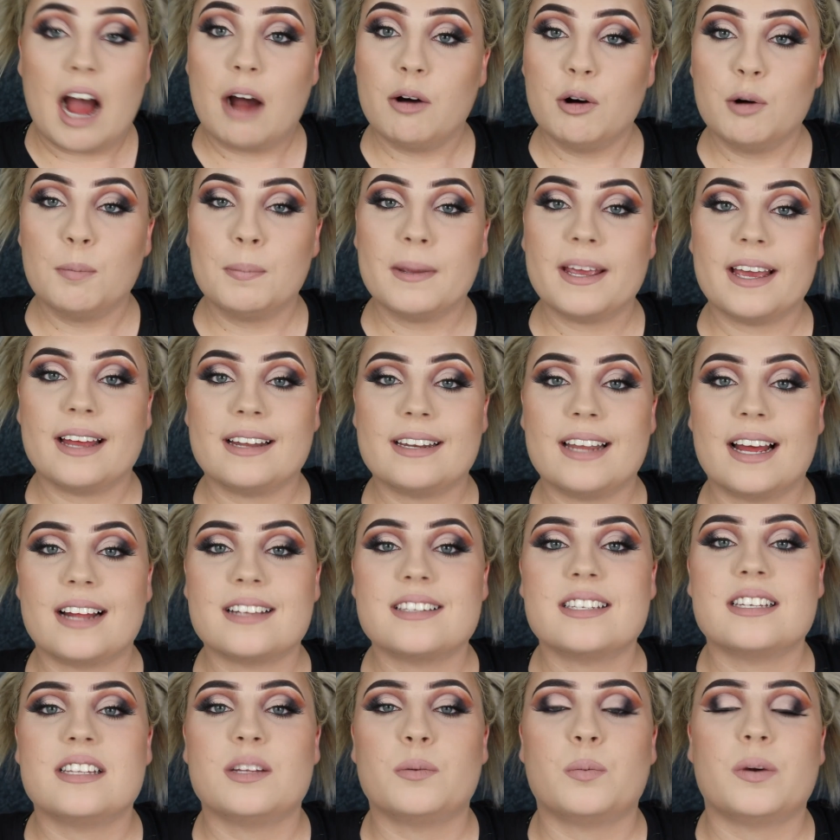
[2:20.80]
I will be
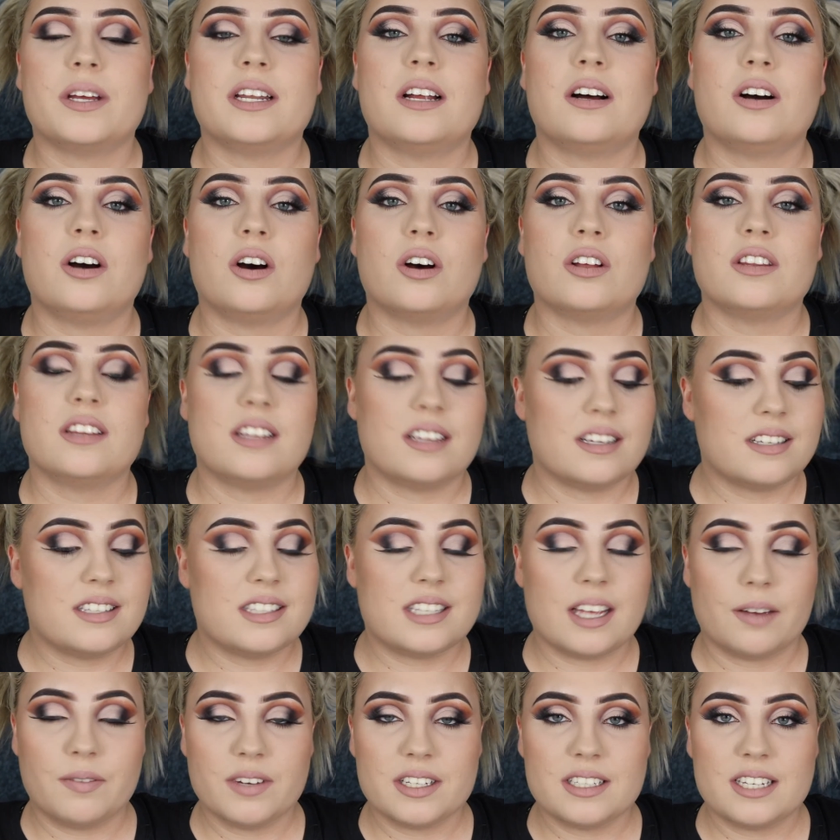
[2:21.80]
announcing the winner on the
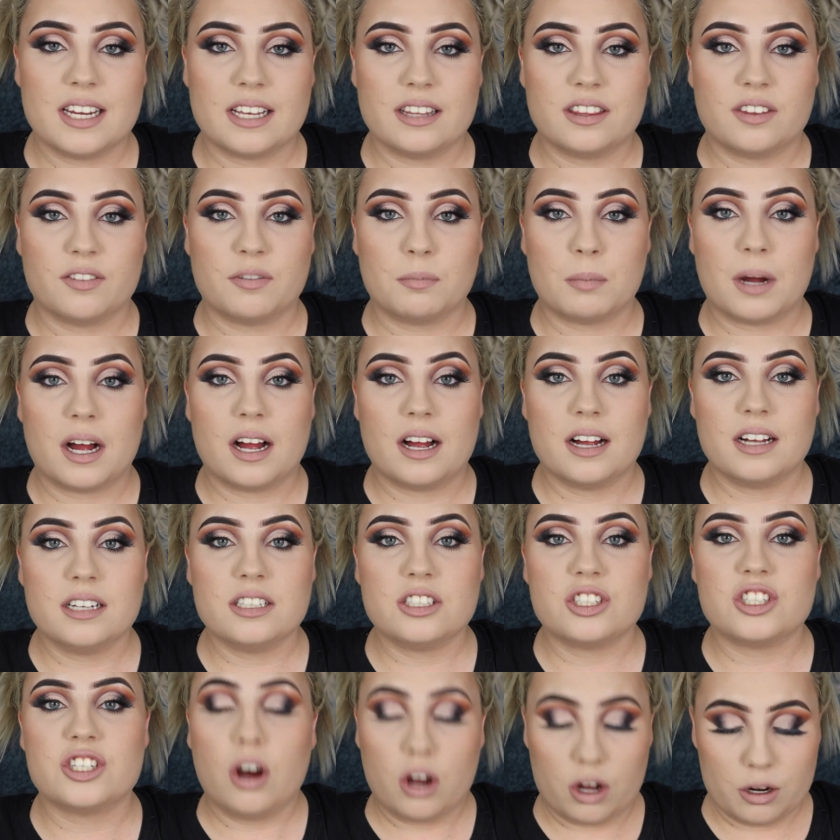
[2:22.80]
17th of
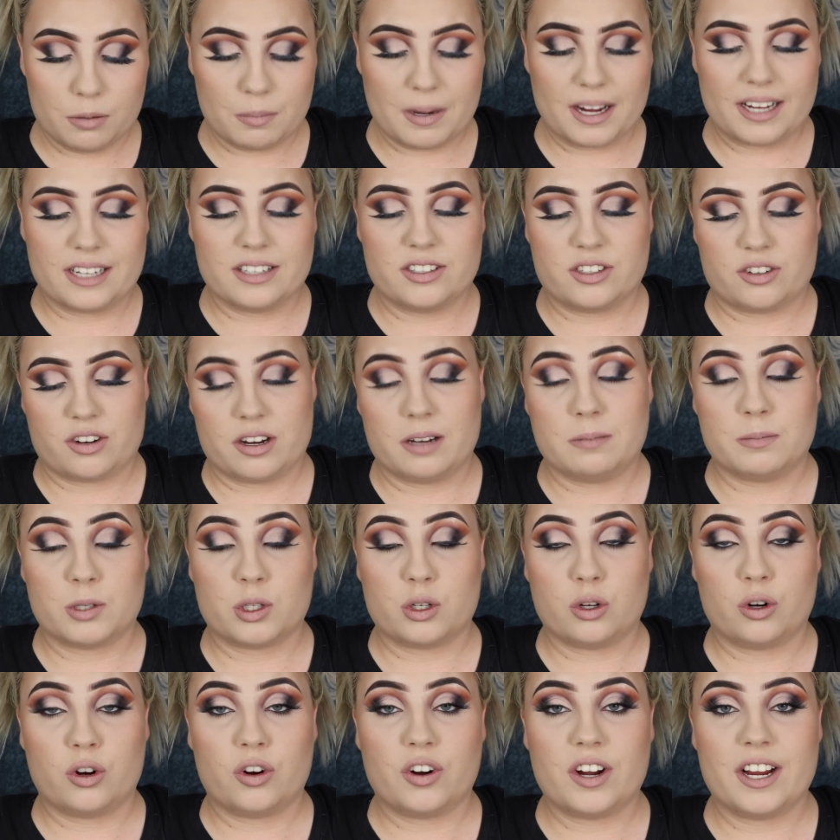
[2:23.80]
March on my Instagram
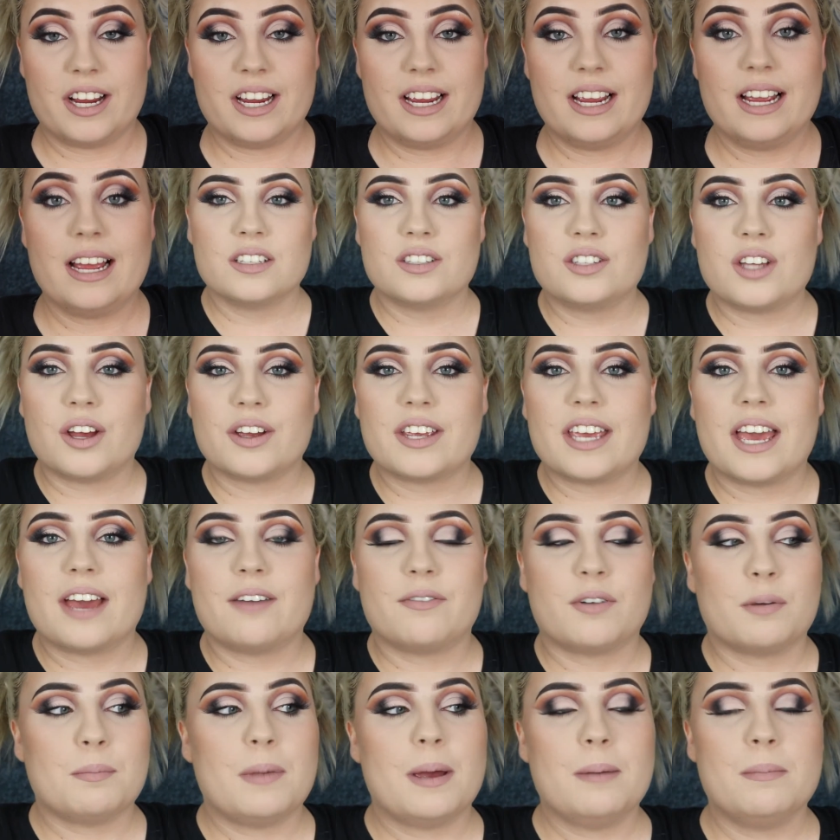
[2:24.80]
story. So
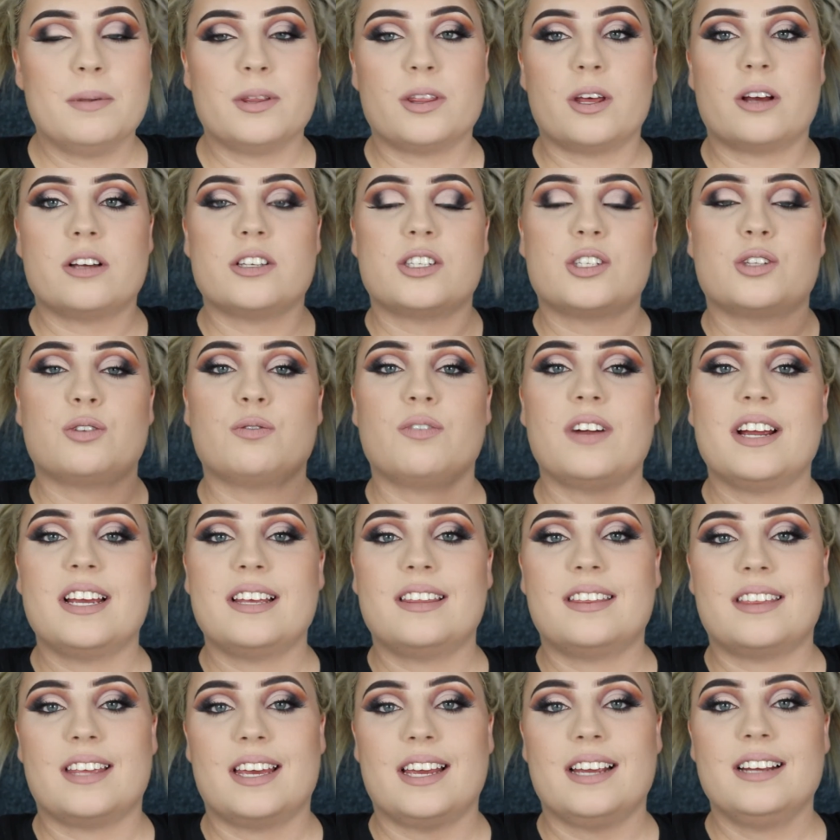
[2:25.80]
yeah, remember those three
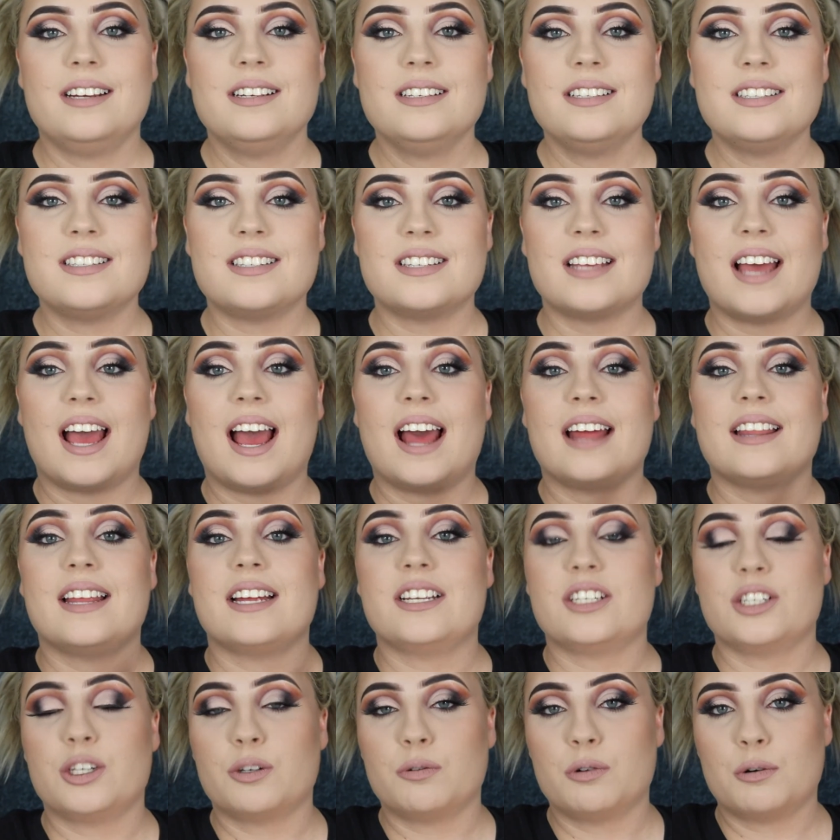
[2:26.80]
things and
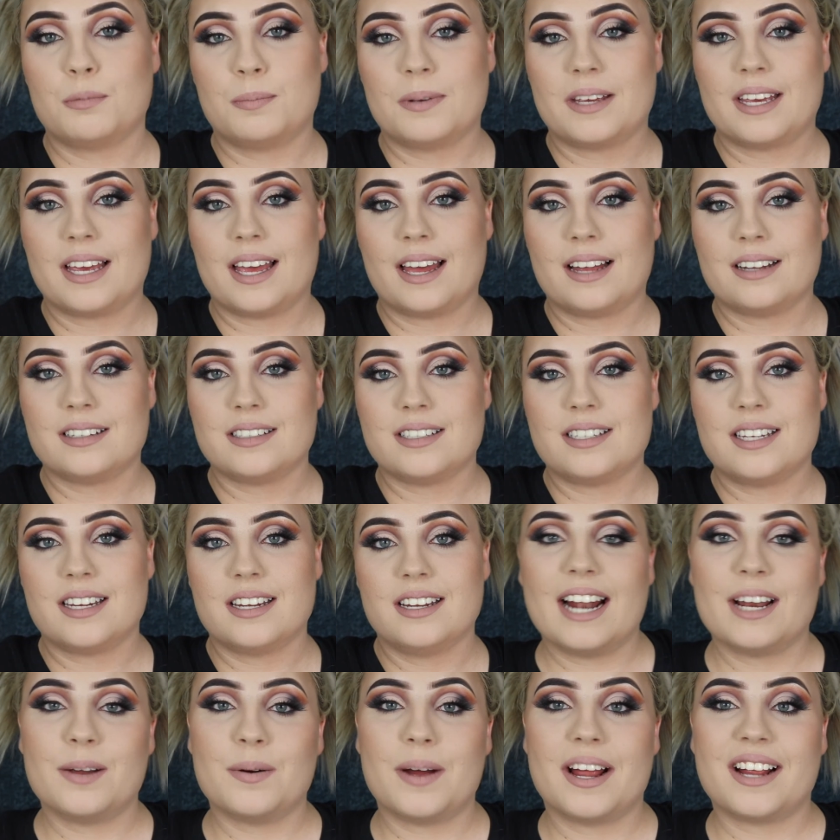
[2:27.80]
then you will be entered.
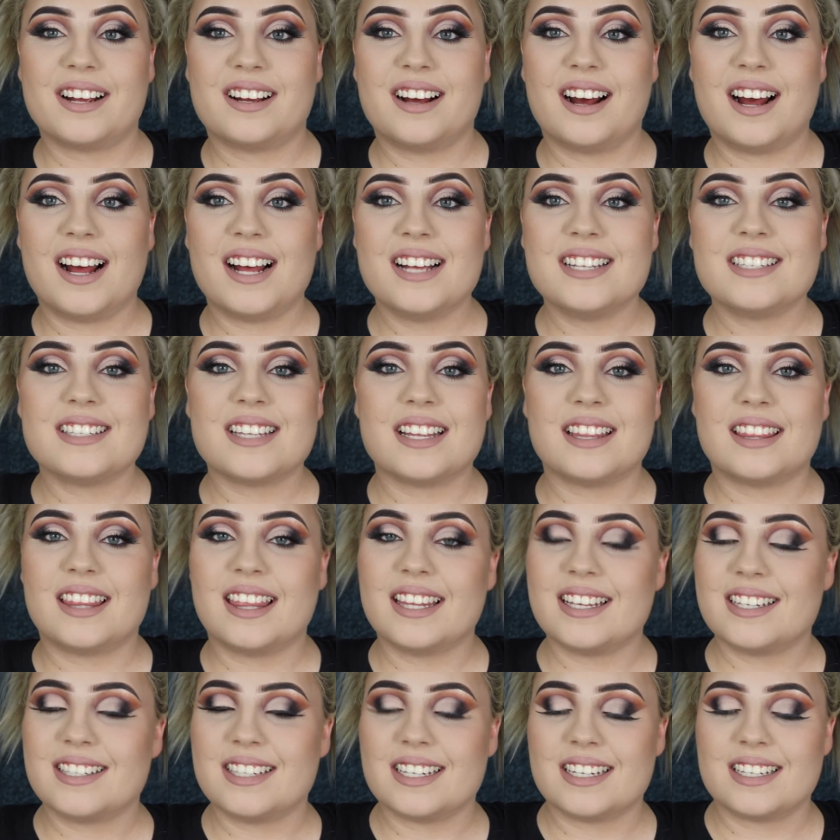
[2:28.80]
Anyway guys,
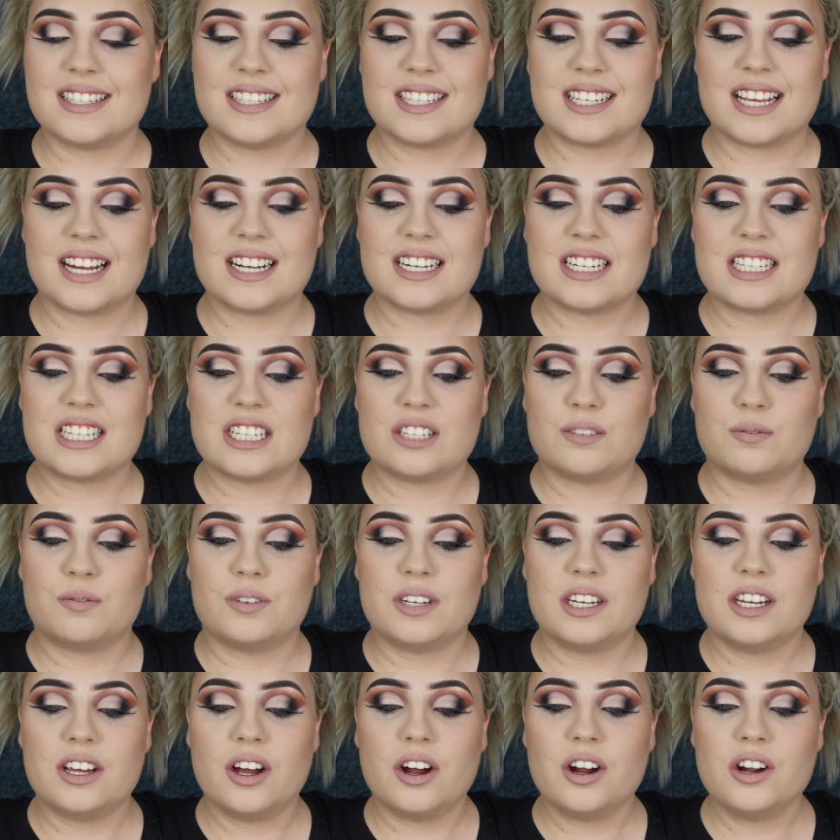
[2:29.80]
this is the end of this
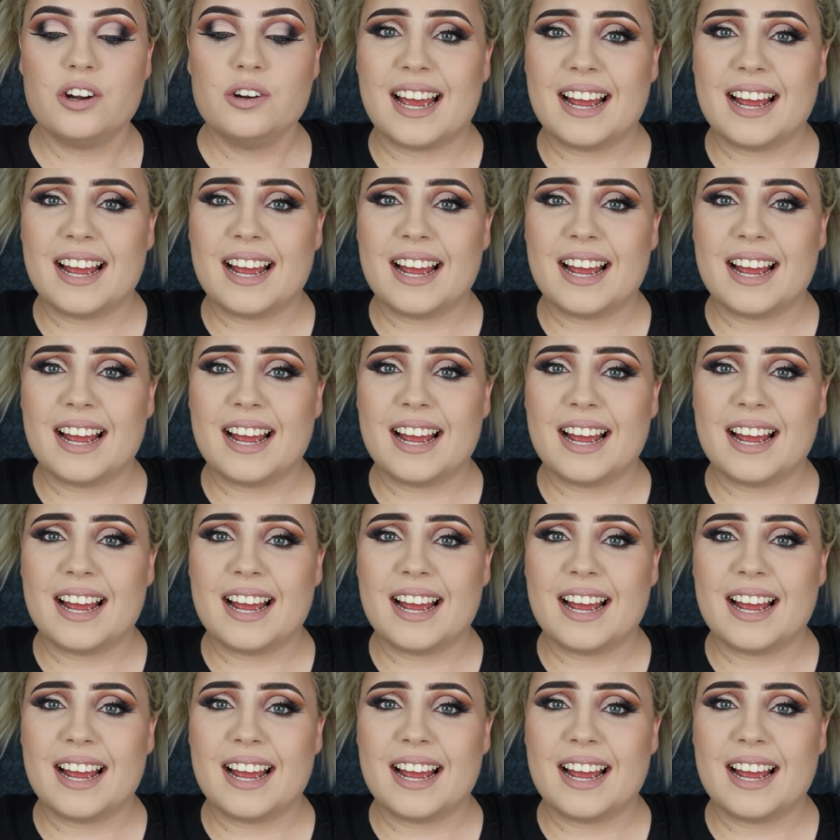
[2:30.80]
video.